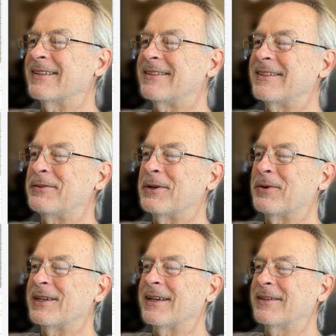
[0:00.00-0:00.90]
see
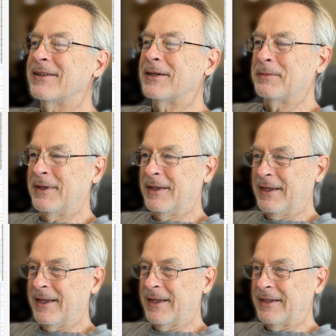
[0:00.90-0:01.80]
where I end up.
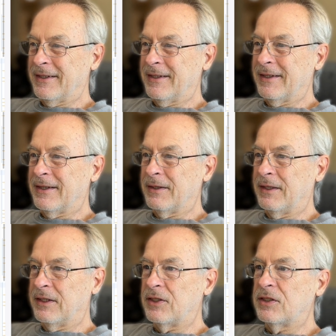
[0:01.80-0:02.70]
And
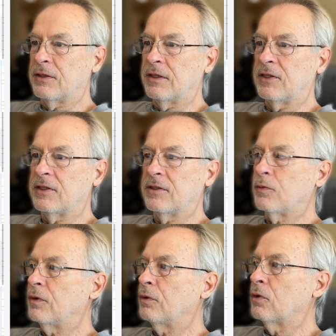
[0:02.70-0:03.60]
this is
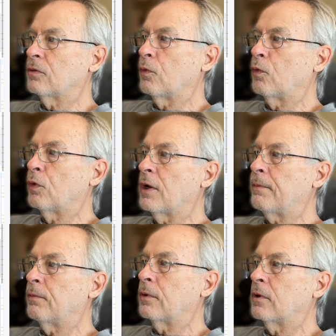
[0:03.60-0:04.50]
we're
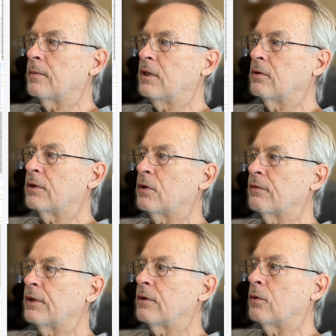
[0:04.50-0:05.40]
not going to be looking
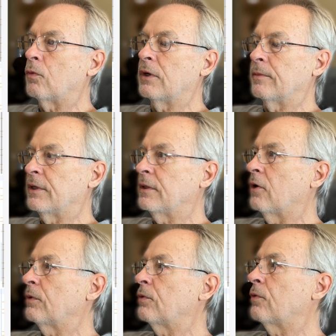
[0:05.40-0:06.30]
over here. Oh, wait a minute,
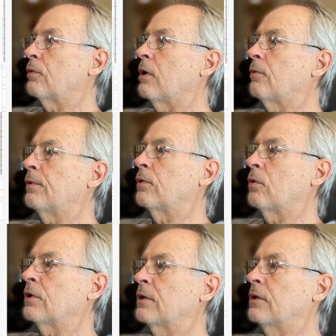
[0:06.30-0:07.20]
are we
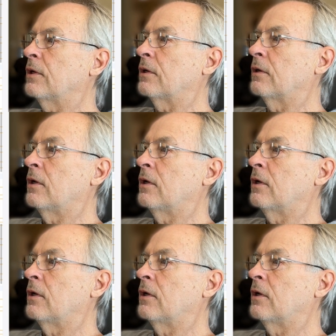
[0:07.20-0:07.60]
recording? Yeah.